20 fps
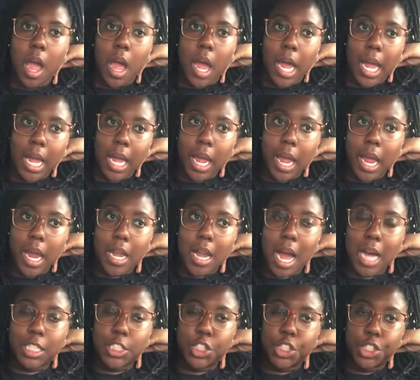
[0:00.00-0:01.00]
and
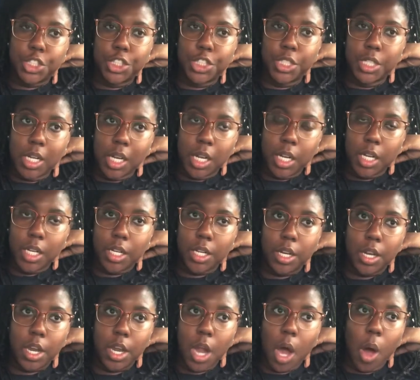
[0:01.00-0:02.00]
i should have
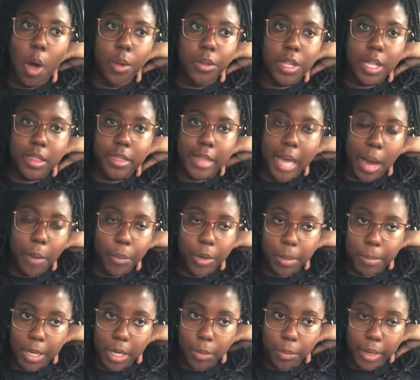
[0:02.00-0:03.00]
known that that would have
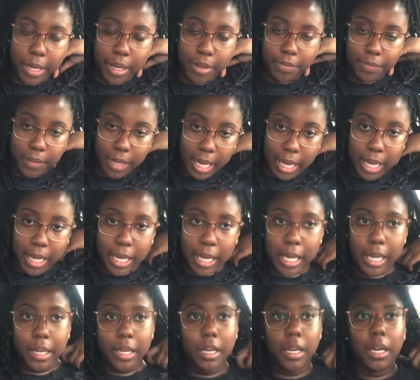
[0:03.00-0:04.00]
been a red
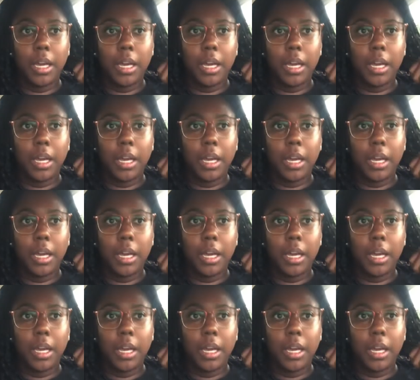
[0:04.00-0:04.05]
flag